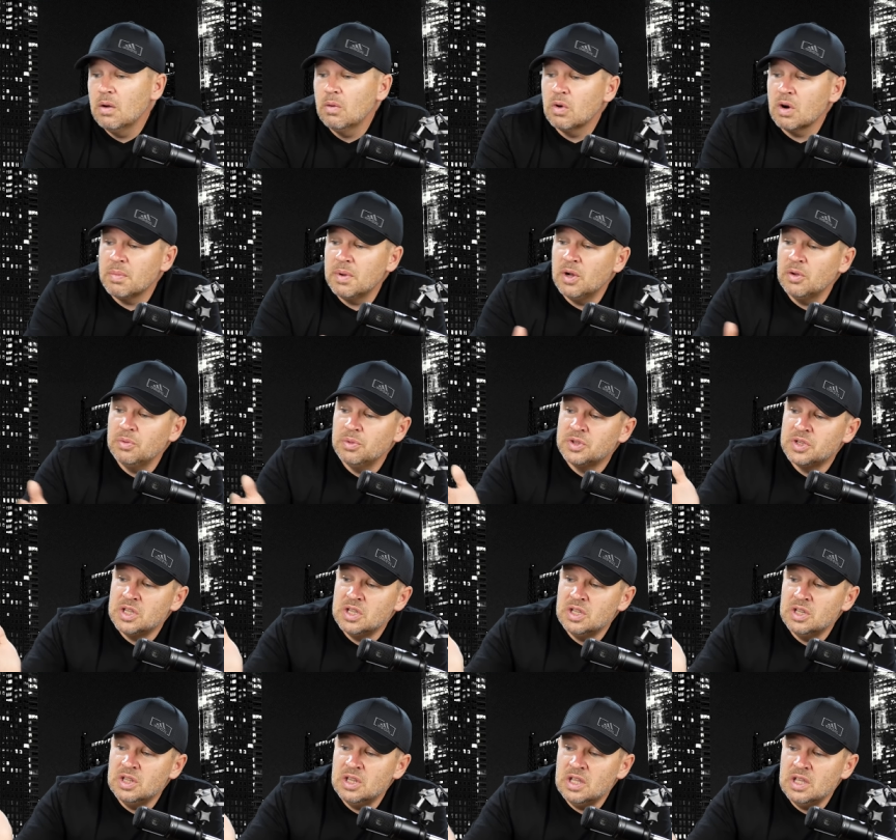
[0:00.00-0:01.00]
What about
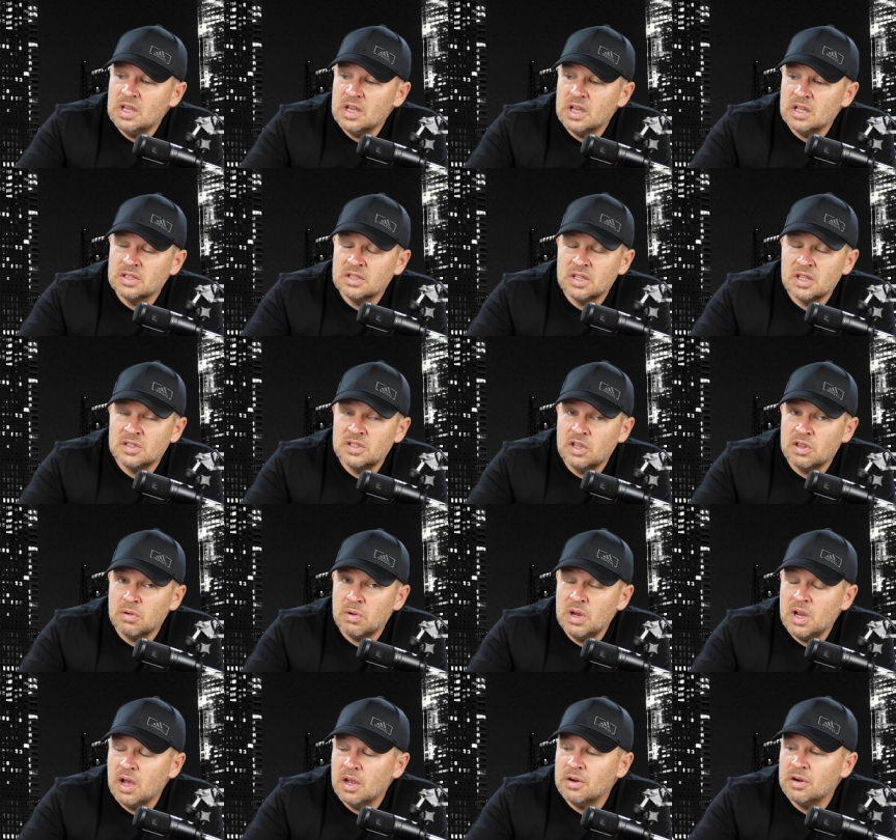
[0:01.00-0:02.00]
the the uh,
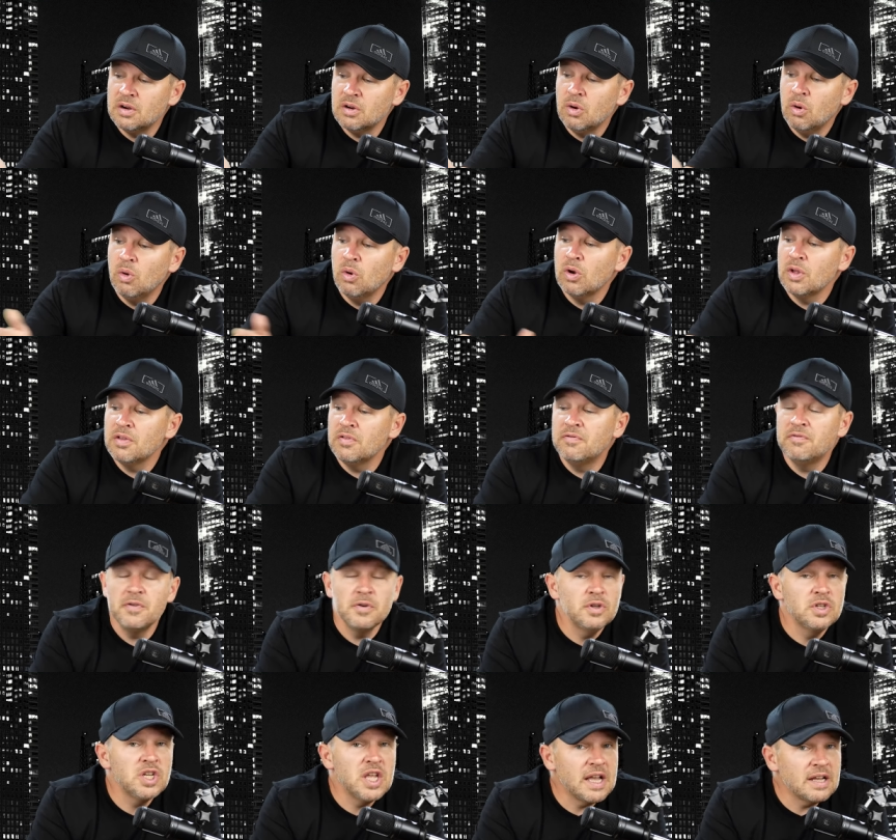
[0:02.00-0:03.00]
6300 or the
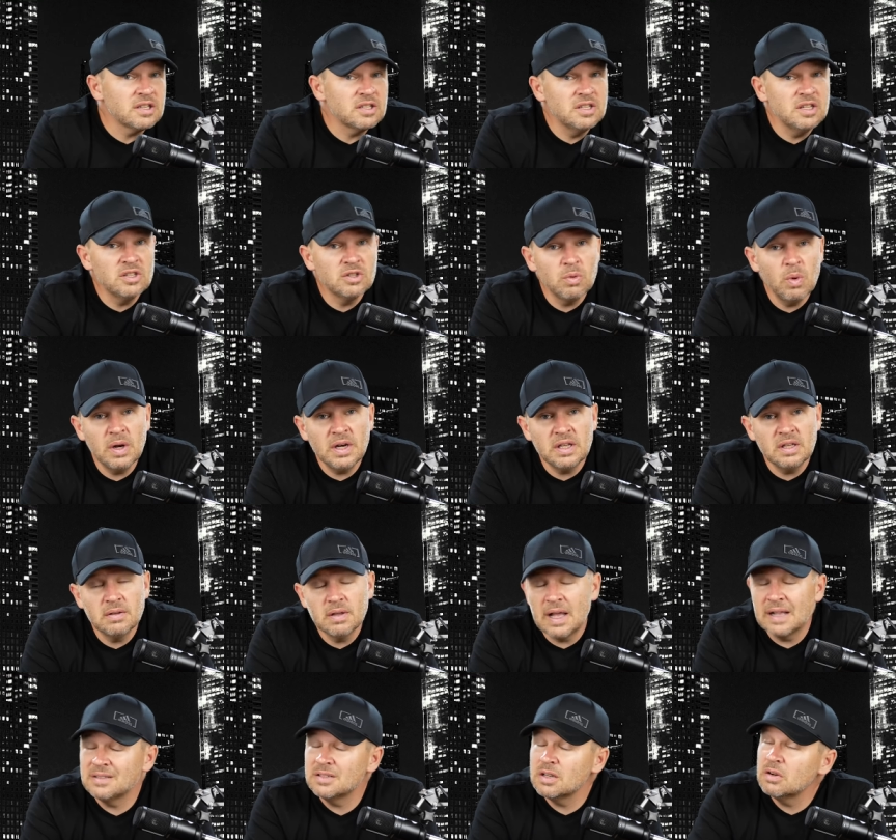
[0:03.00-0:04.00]
Fuji X-T20?
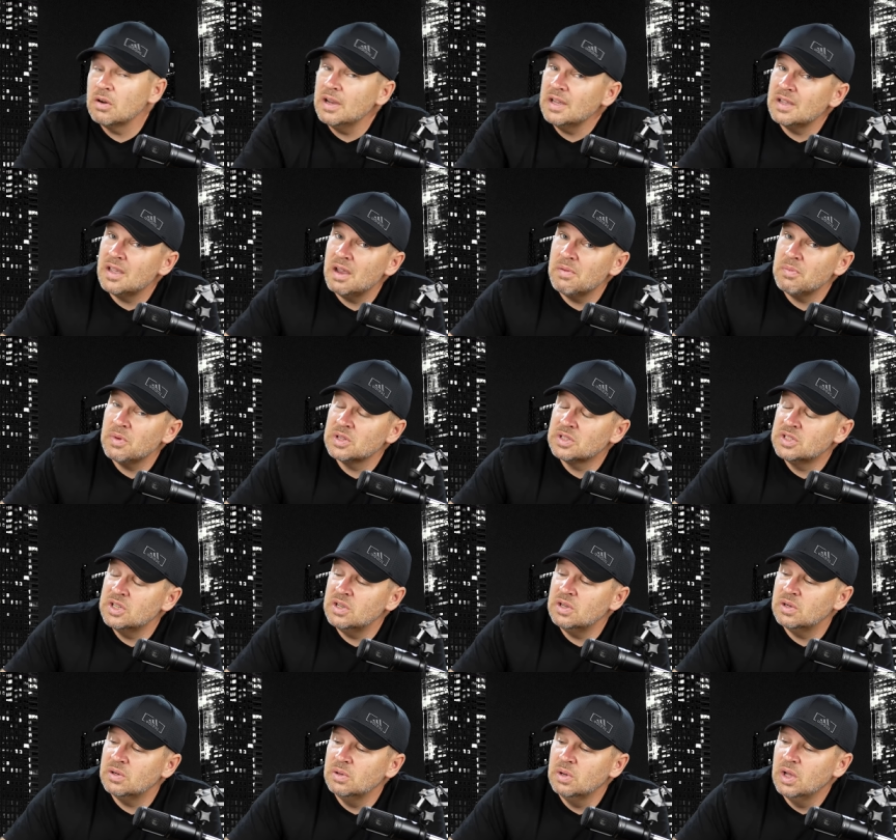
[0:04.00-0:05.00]
That's a great camera
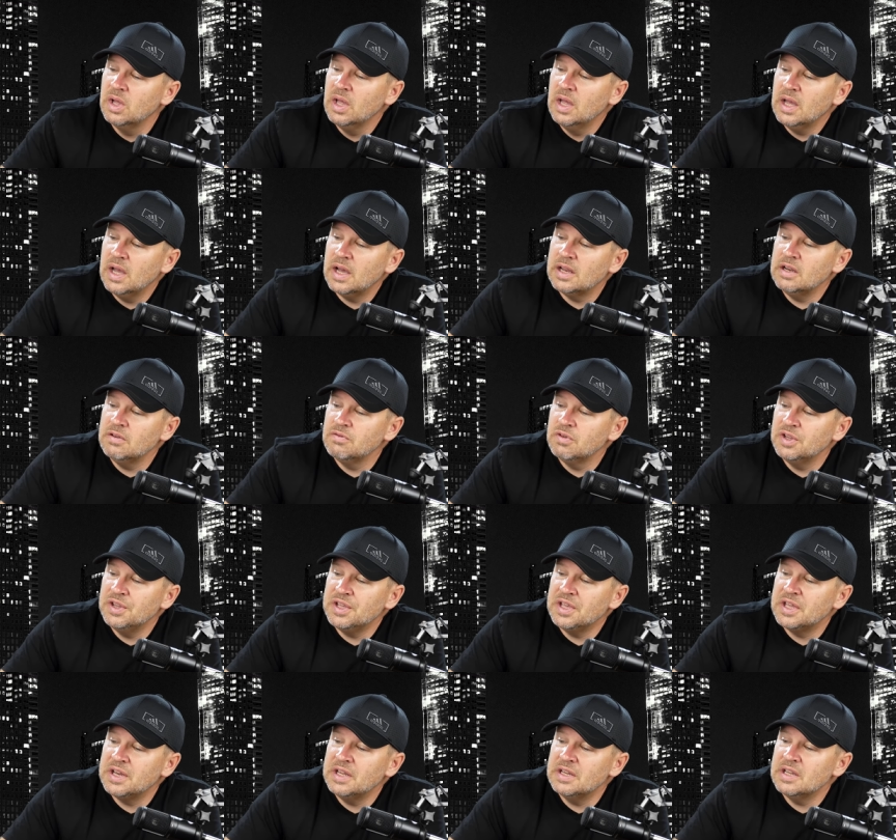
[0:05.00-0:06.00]
too. I didn't really
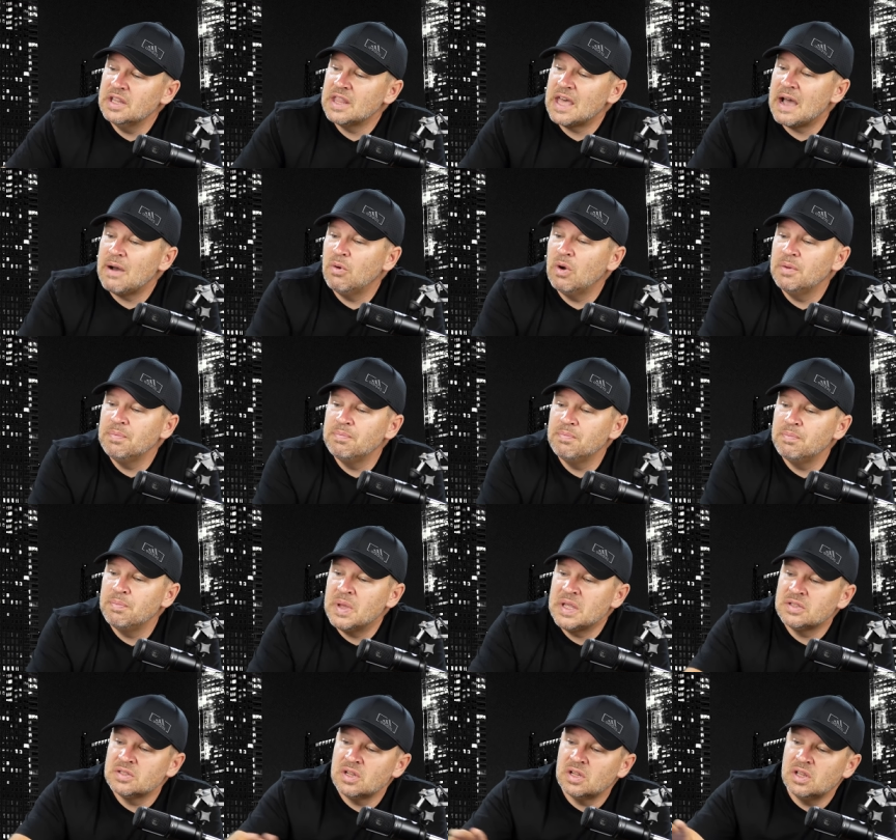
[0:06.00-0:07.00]
get into that one,
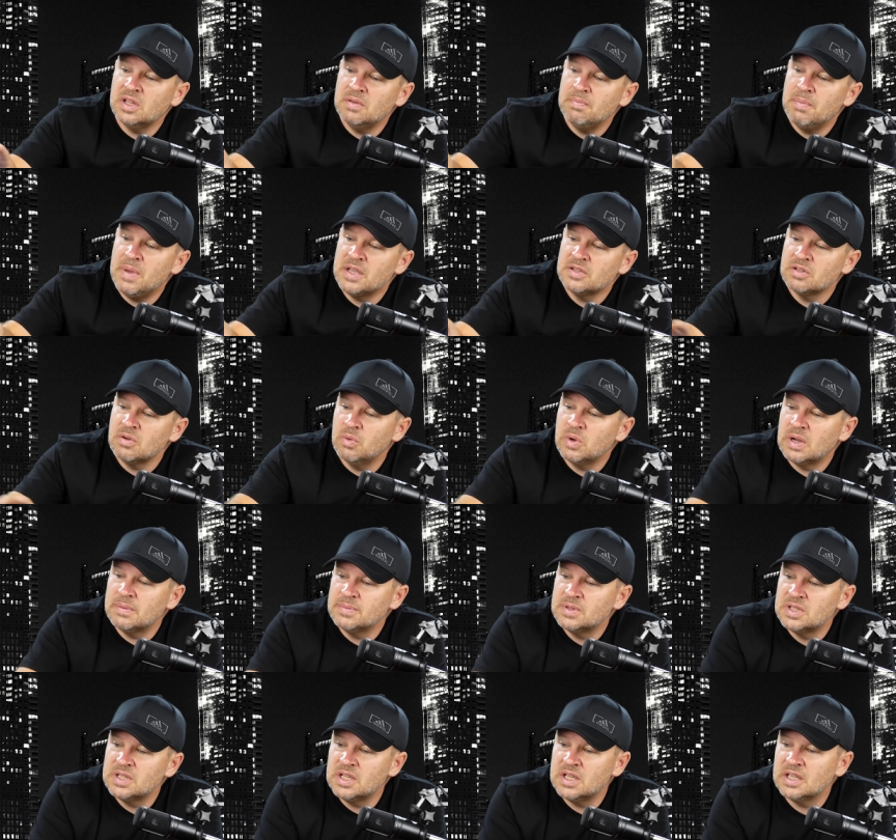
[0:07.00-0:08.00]
basically based on what
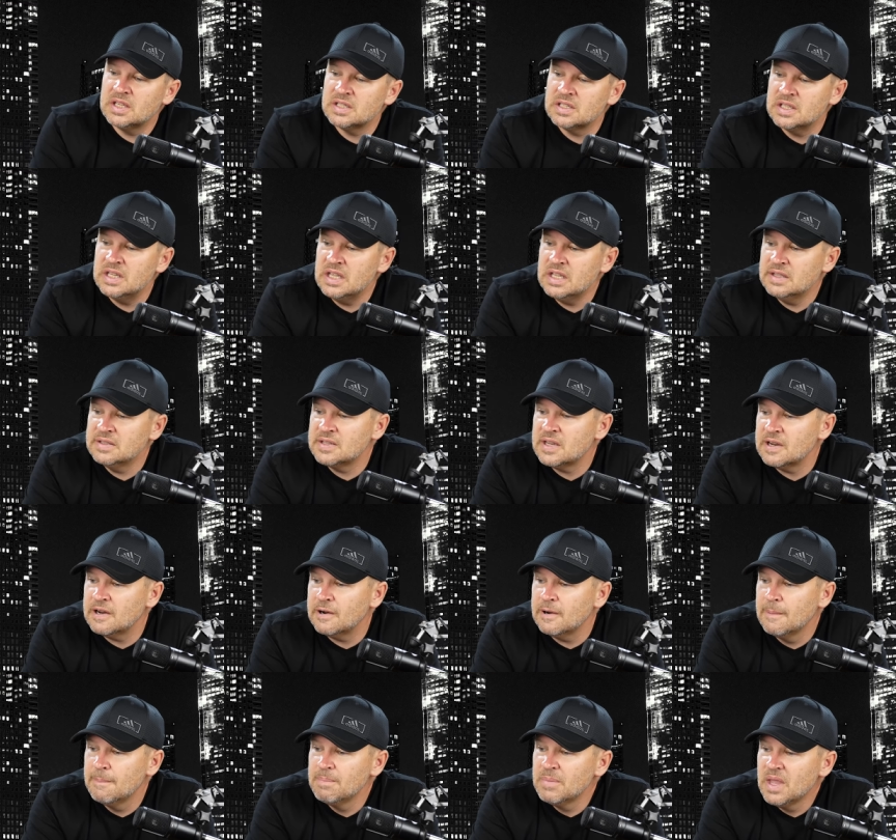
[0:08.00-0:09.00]
I'm seeing as needs
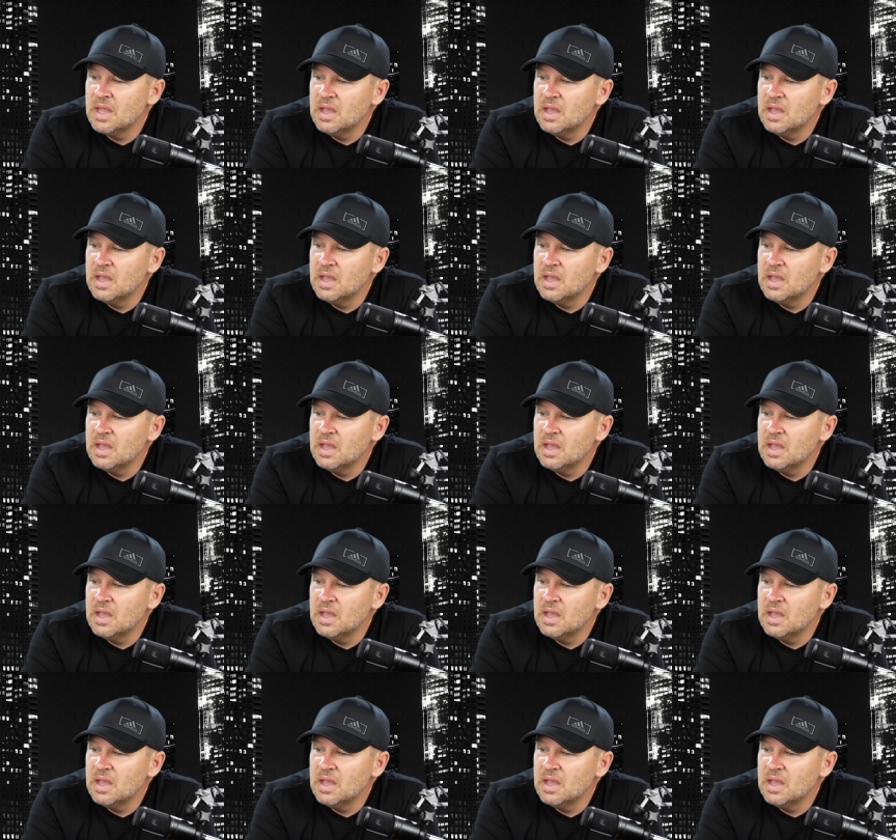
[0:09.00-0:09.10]
here.